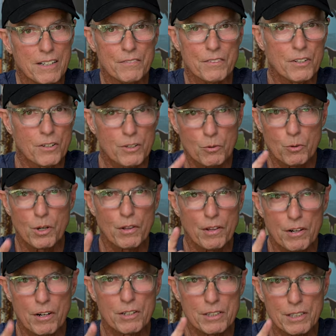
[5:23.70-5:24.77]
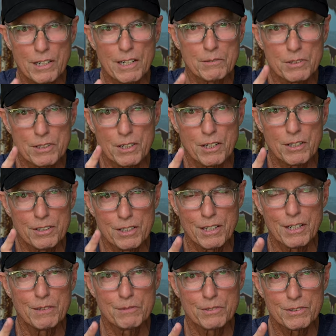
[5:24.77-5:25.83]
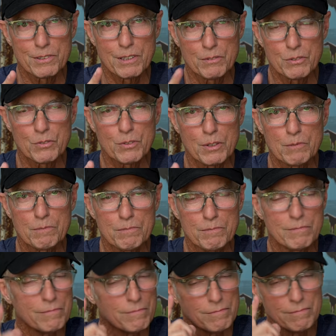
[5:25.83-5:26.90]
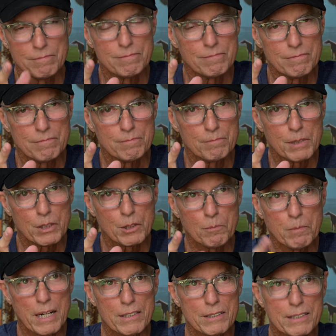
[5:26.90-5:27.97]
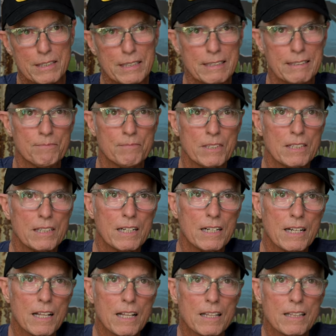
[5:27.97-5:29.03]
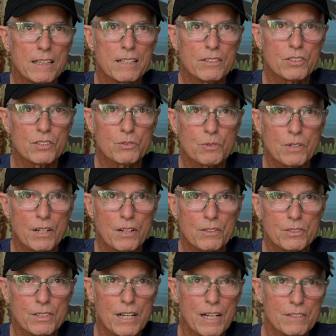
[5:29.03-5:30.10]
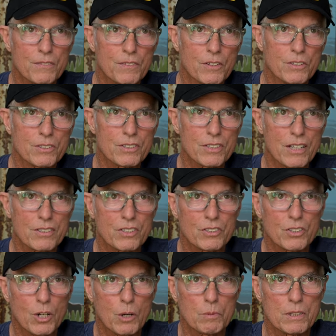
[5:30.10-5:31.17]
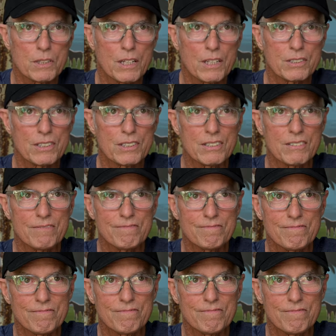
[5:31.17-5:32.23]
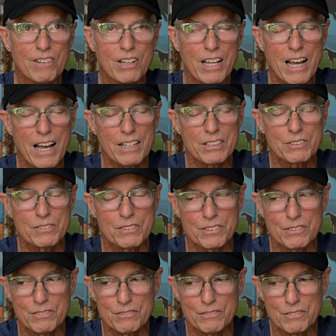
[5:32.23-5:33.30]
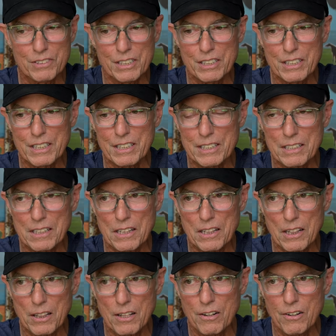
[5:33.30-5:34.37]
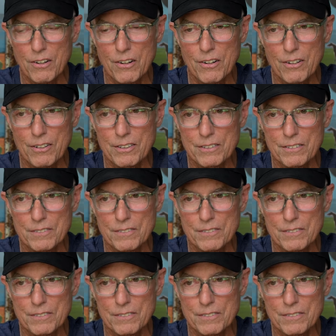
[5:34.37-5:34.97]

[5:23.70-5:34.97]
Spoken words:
If you don't know where there are times comes from, Big Lebowski. This is one of those times, folks. I just hope it doesn't last very long.